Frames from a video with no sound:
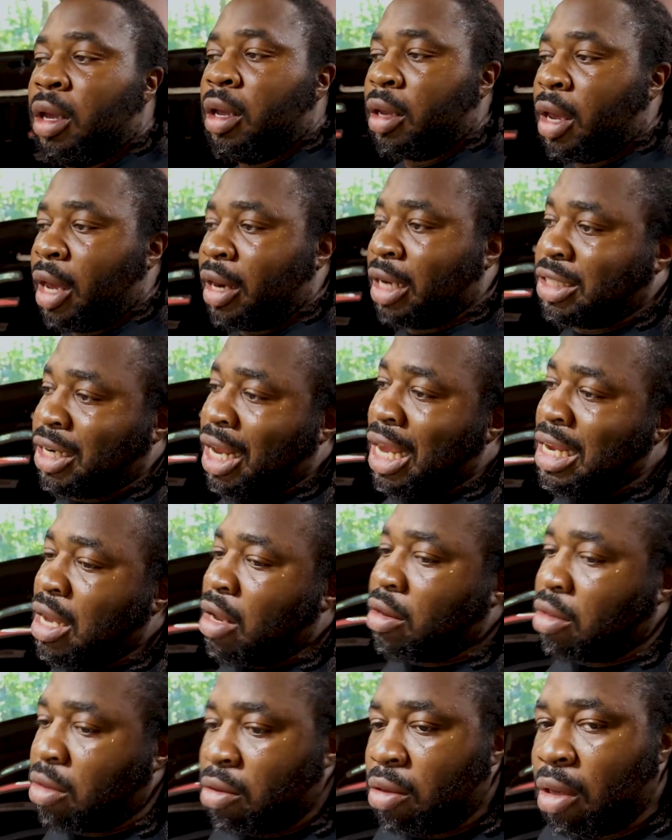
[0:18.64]
Gotta change
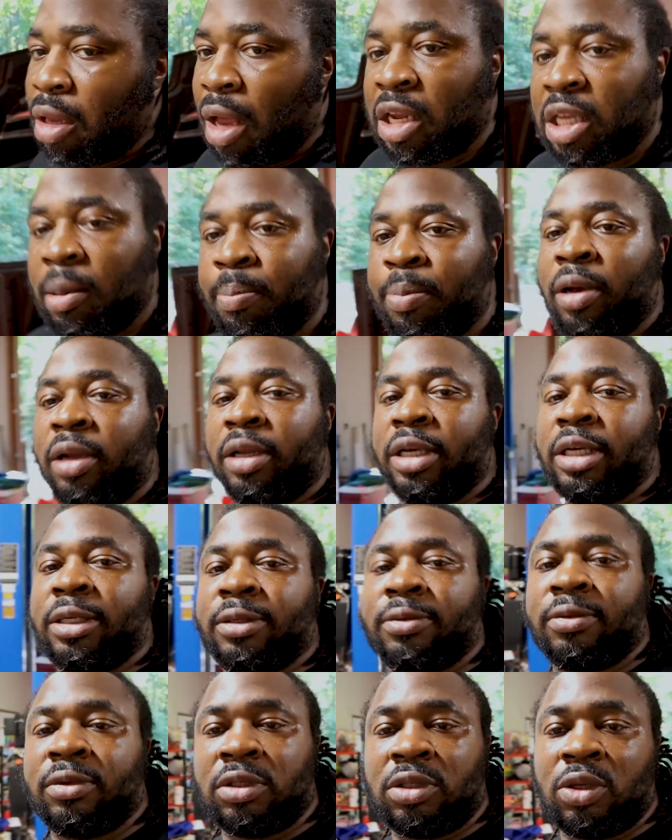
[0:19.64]
out the pulley,
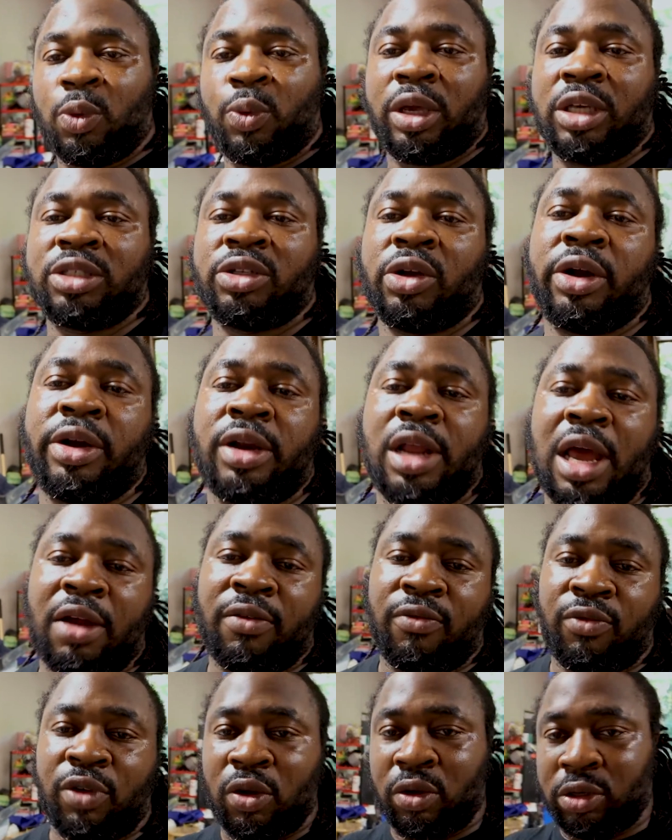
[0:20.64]
so we'll get started on
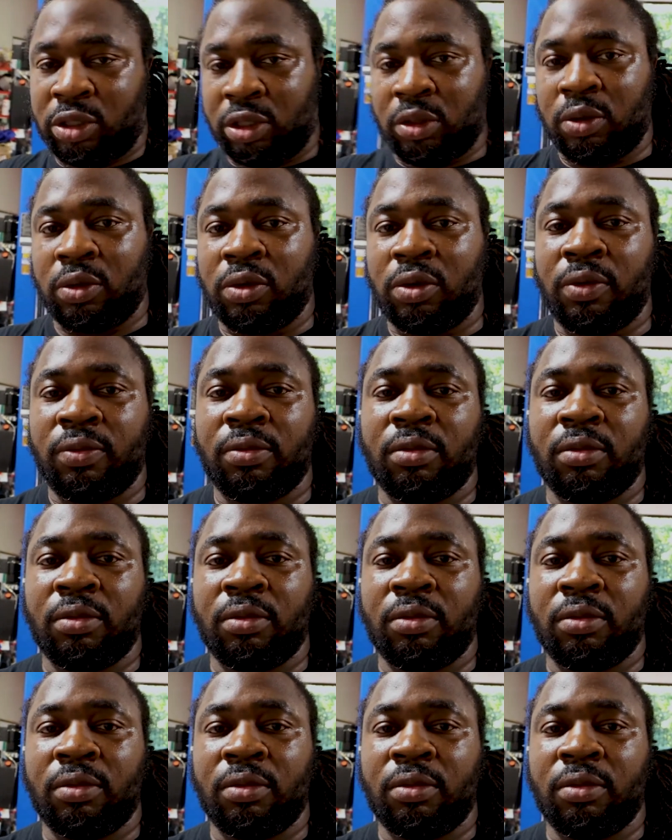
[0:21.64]
that real soon.